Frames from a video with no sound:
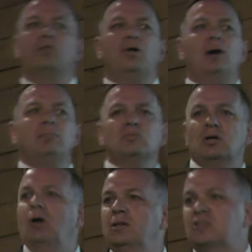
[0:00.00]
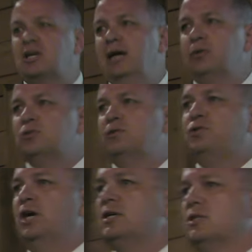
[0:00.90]
thumbs on the scales of
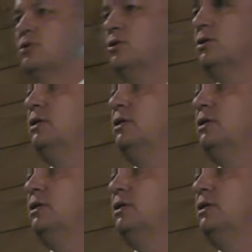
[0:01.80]
justice are